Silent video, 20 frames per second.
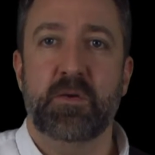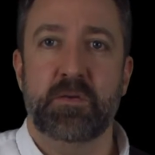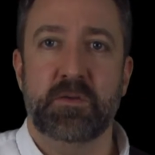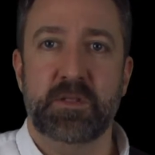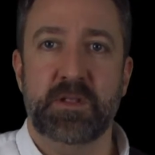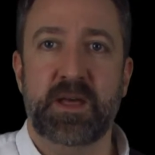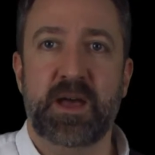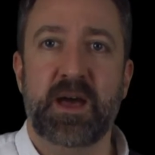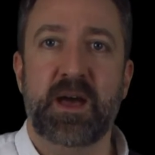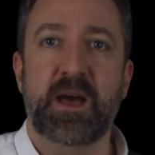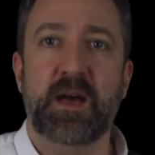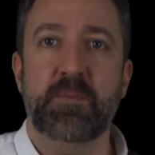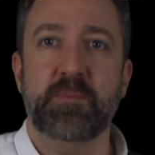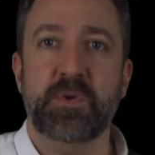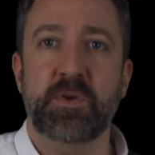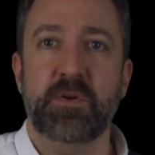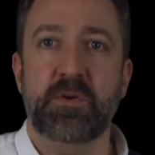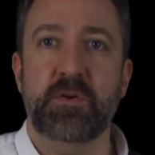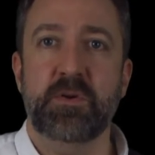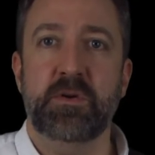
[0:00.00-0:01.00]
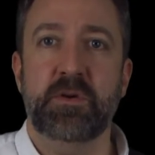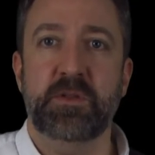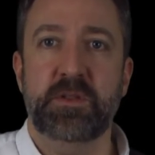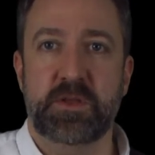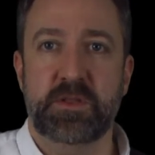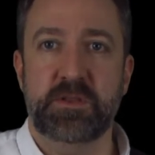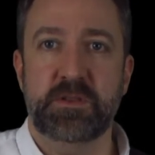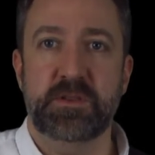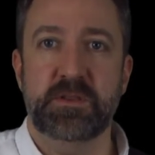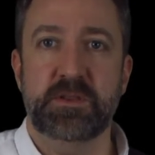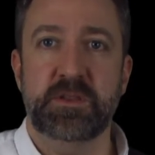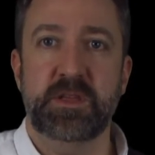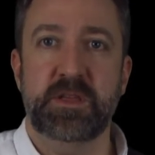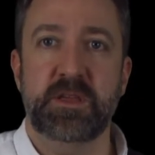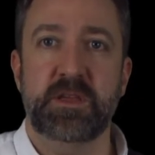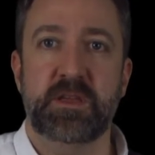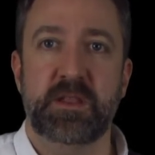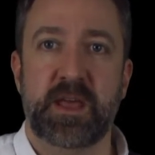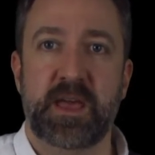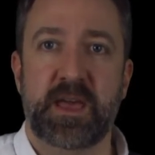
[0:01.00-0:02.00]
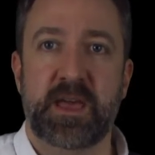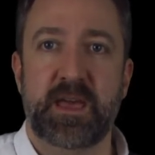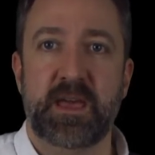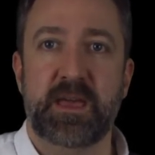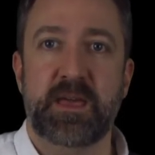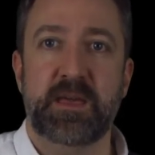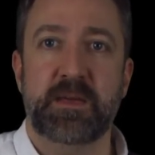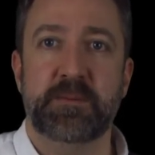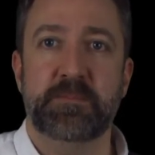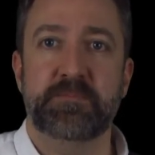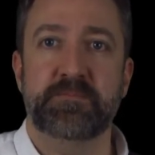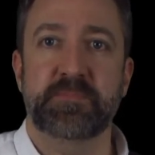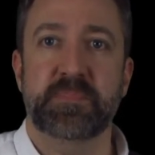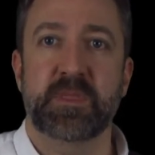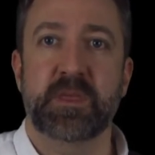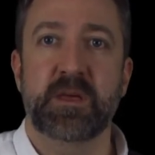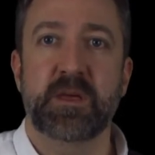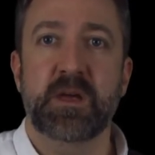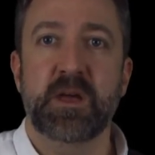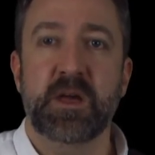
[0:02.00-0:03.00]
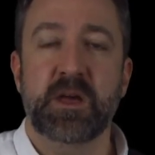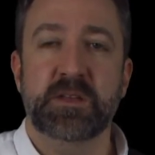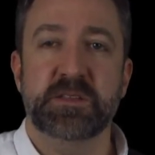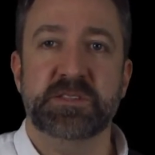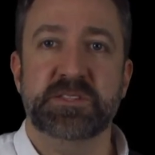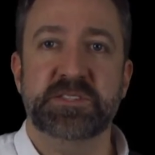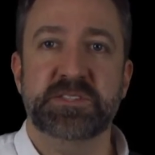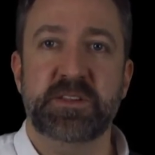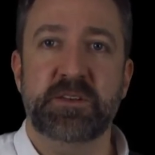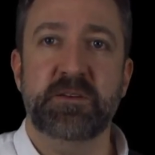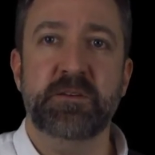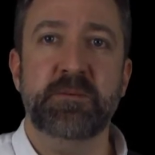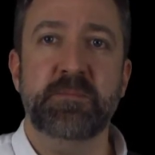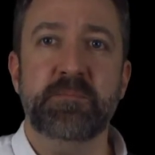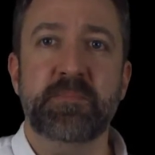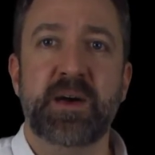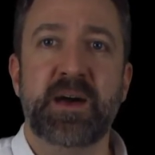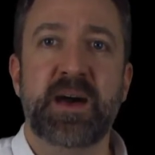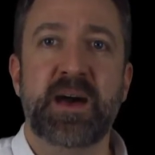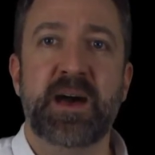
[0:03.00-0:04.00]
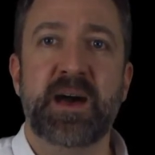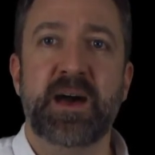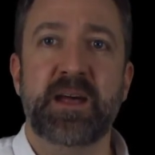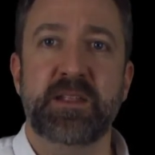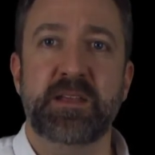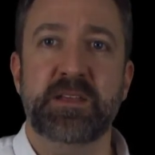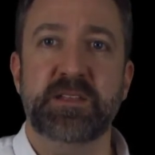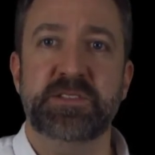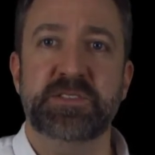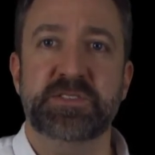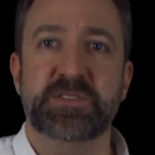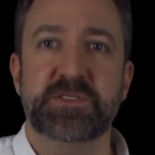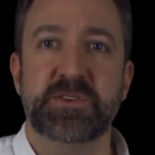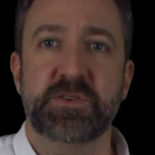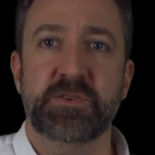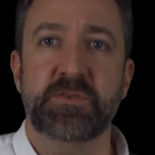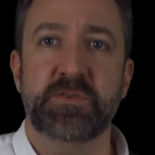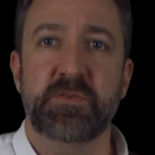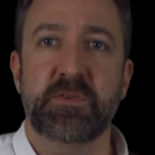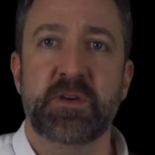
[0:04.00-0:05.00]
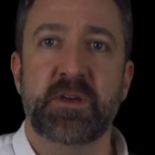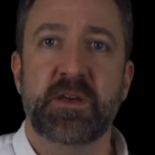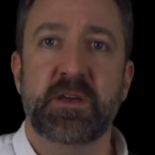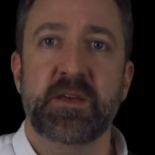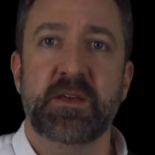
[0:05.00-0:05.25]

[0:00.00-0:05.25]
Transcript: and I'm gonna need A, somebody to